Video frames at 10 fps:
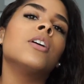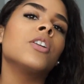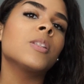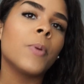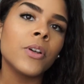
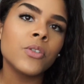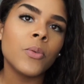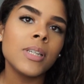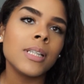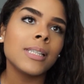Just
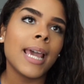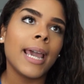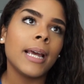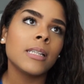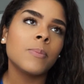personal reasons
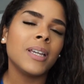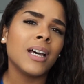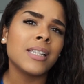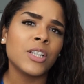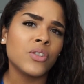and
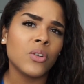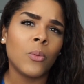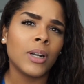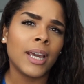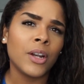because I just
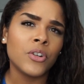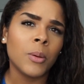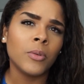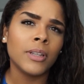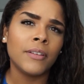don't want to get in
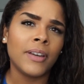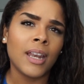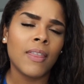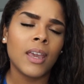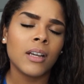trouble if
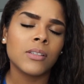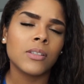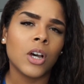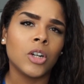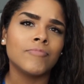anything.
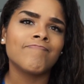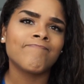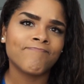So